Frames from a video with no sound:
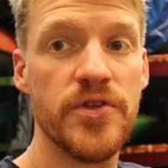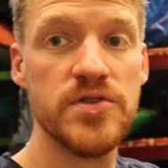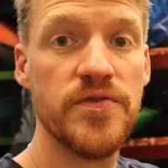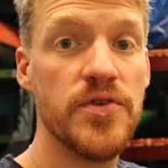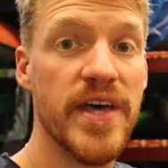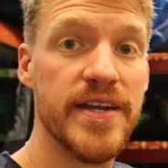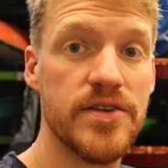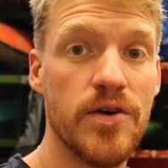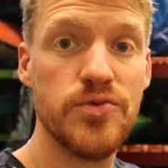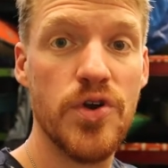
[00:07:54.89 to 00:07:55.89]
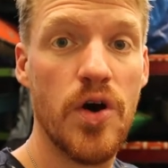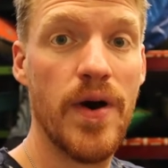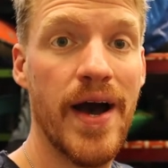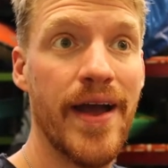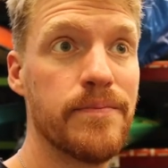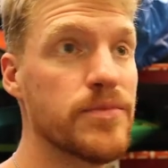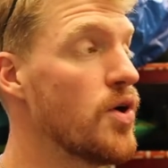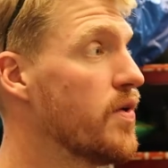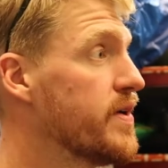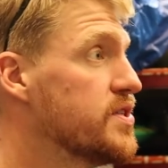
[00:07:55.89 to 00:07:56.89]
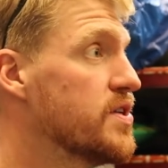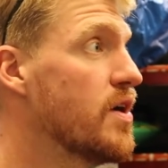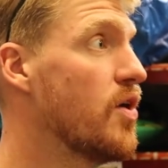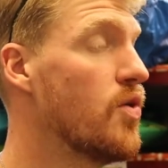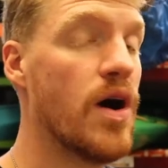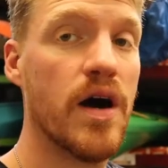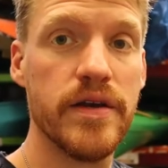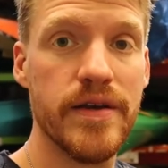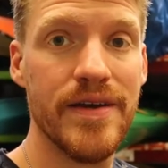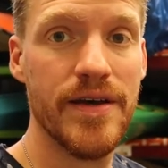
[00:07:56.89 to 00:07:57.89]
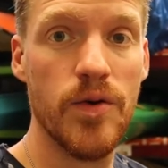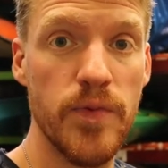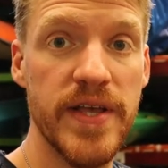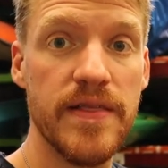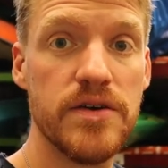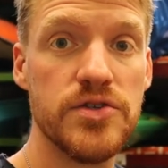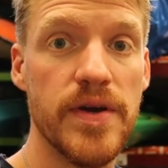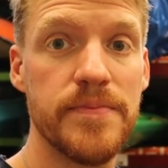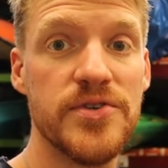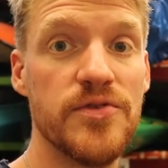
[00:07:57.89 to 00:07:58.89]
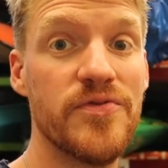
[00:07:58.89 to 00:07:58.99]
those of you that don't know, I am going to go on a week-long trip to